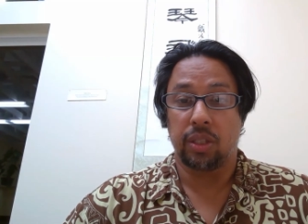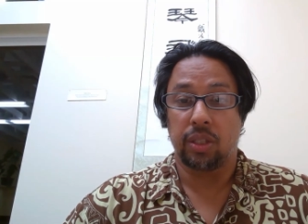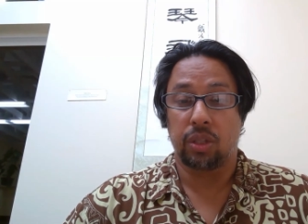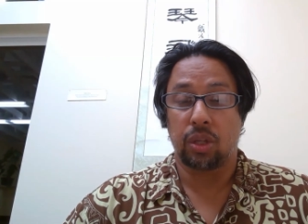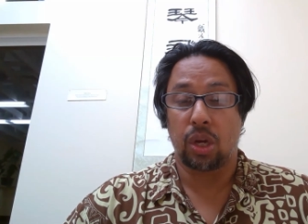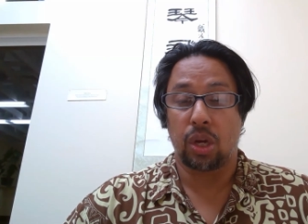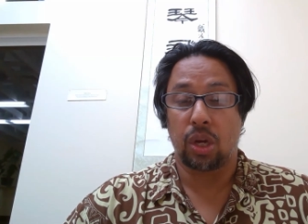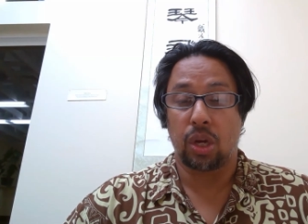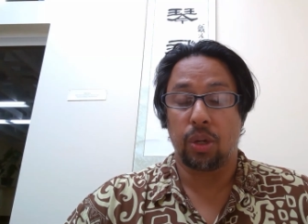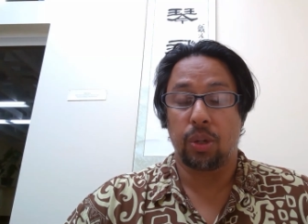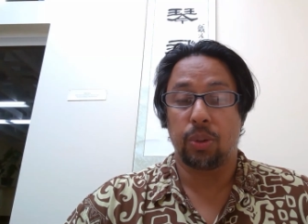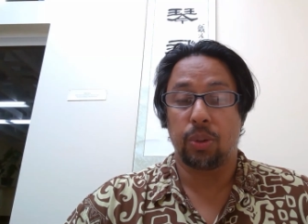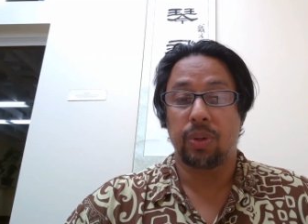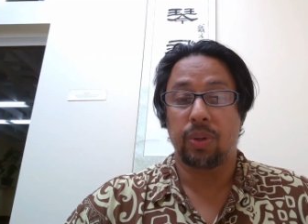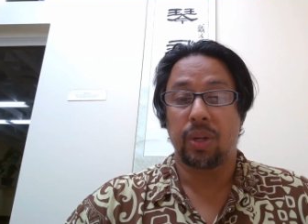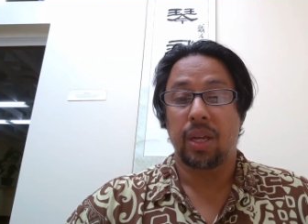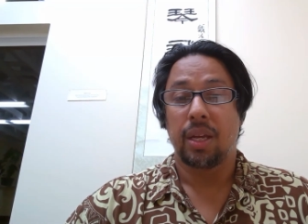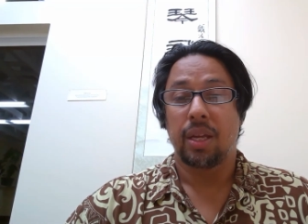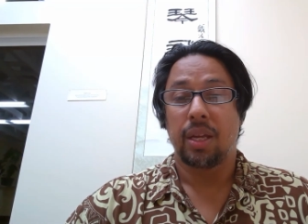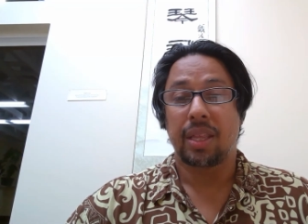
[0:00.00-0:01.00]
So
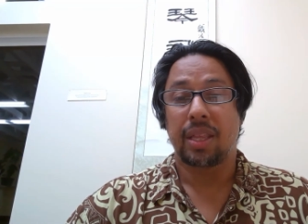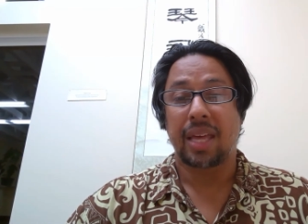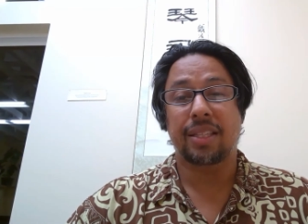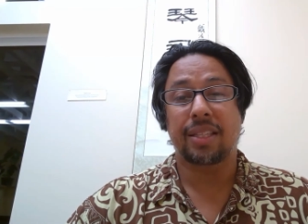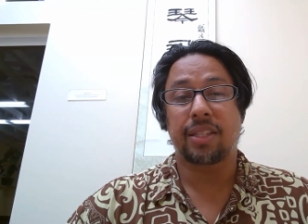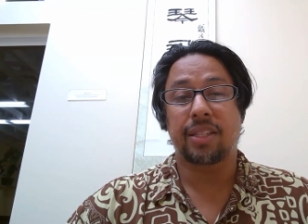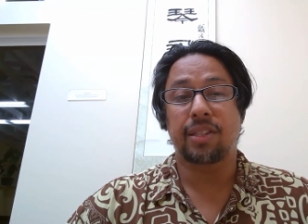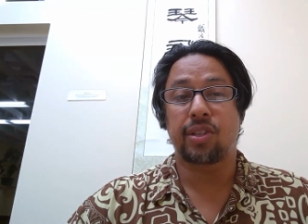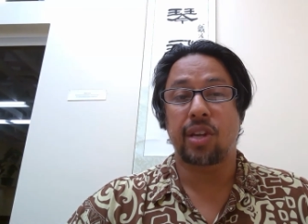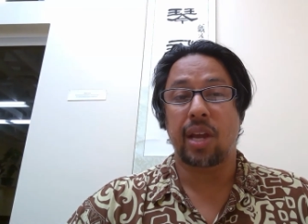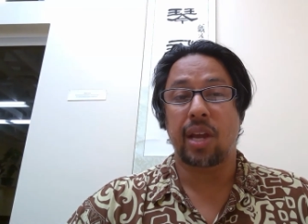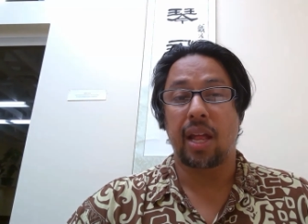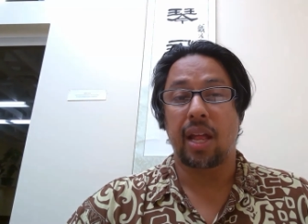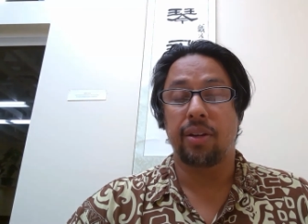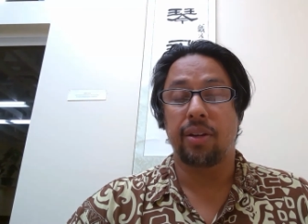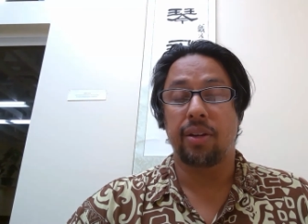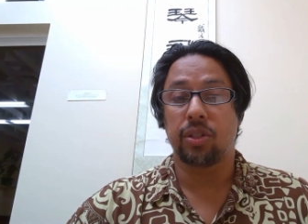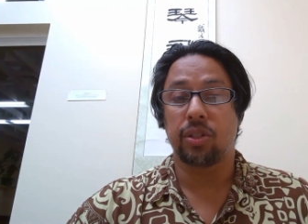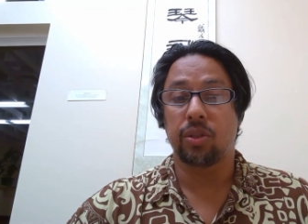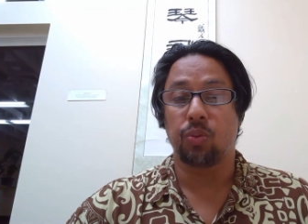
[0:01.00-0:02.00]
that's the
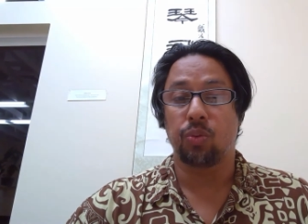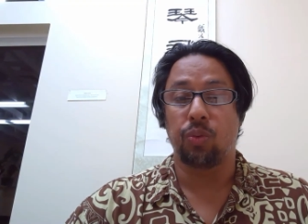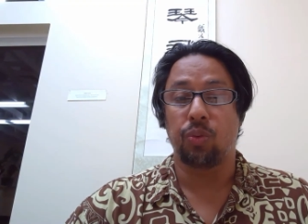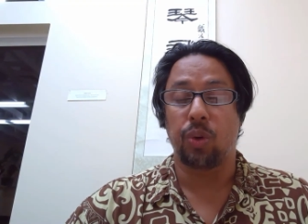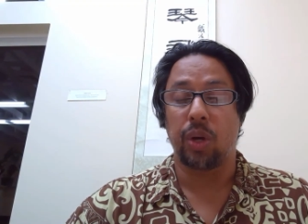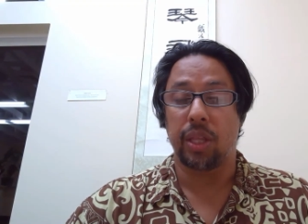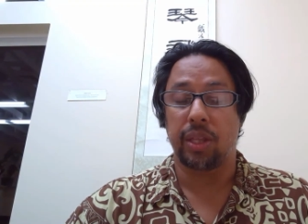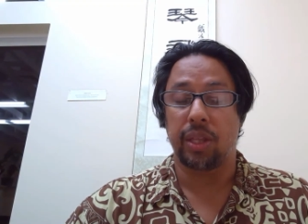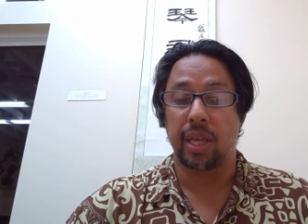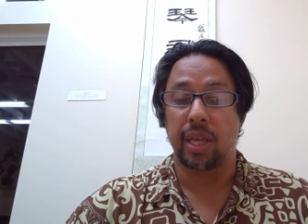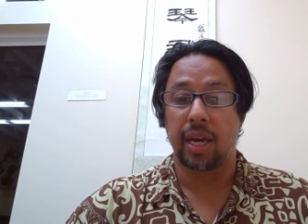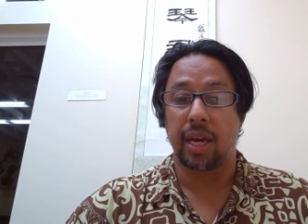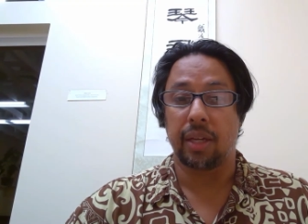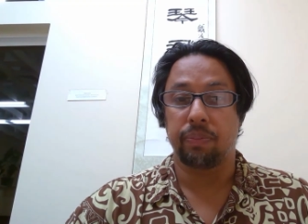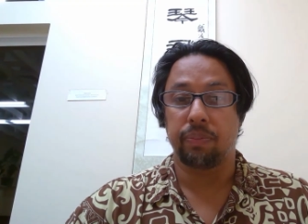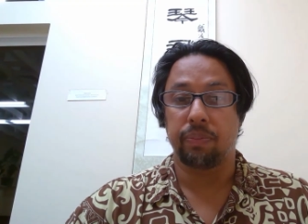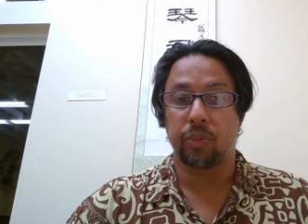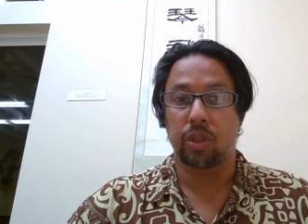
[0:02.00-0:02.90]
challenge with that.